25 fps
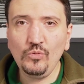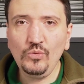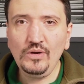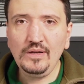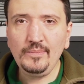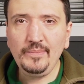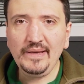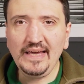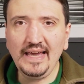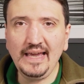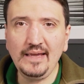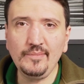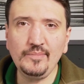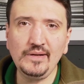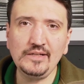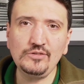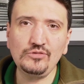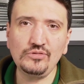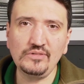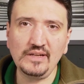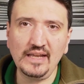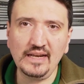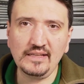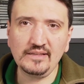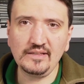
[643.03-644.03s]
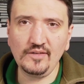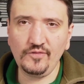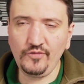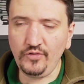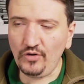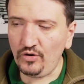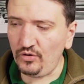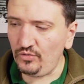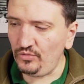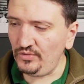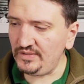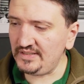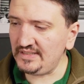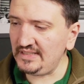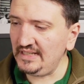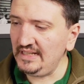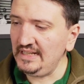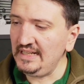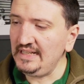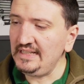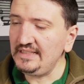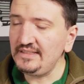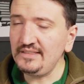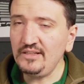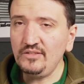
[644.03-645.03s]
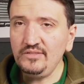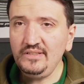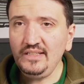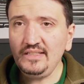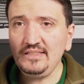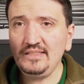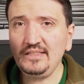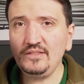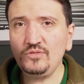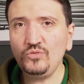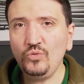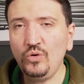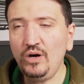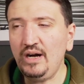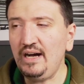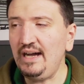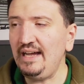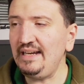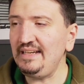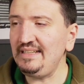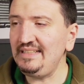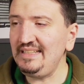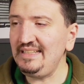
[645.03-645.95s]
will be able to nail the focus. So this is why